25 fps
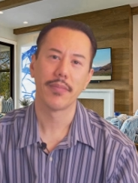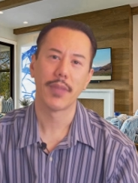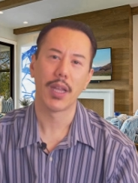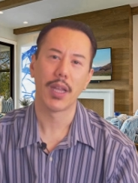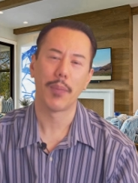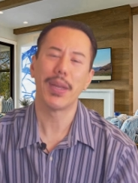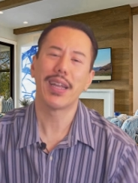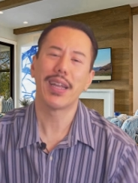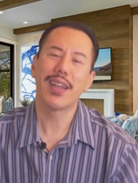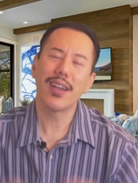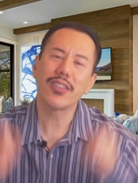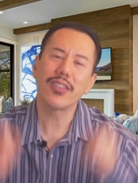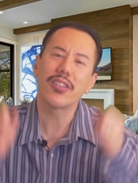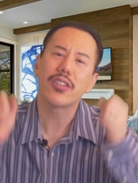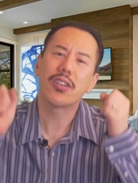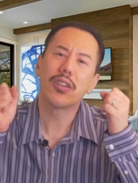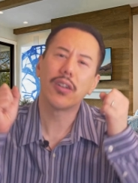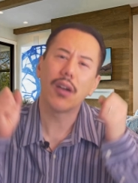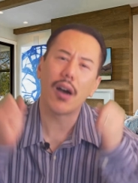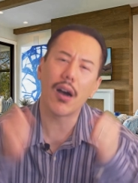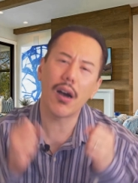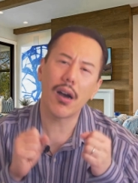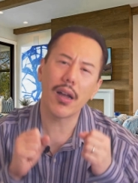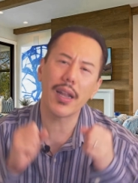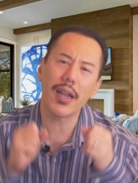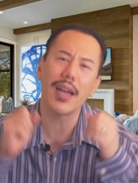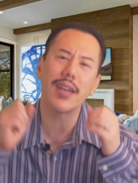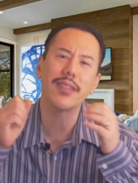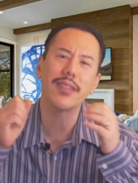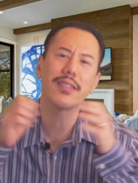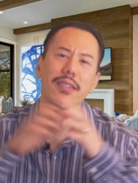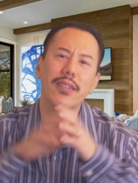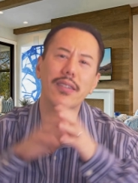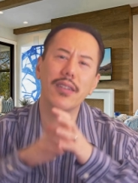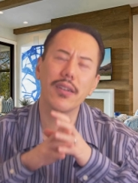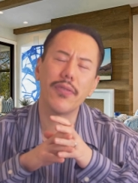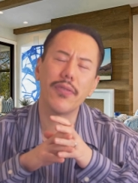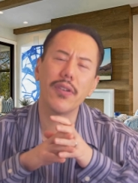because God has
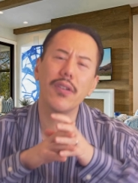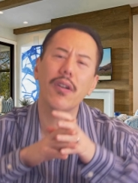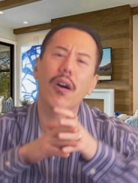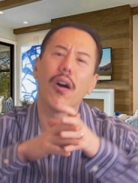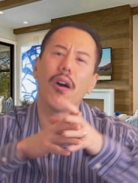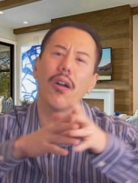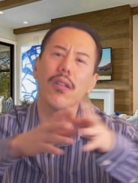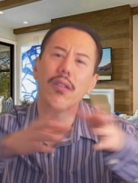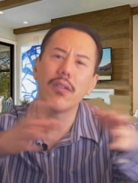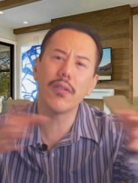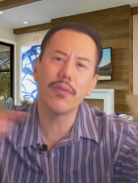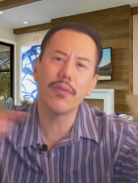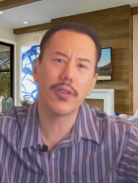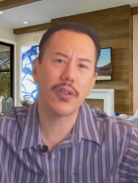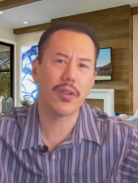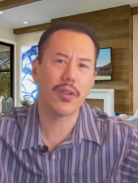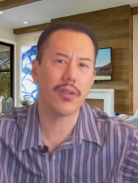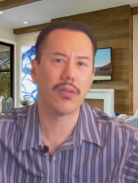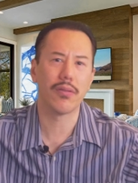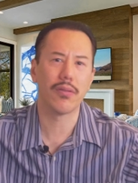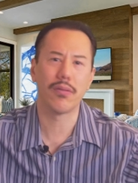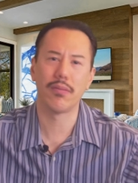given all of you.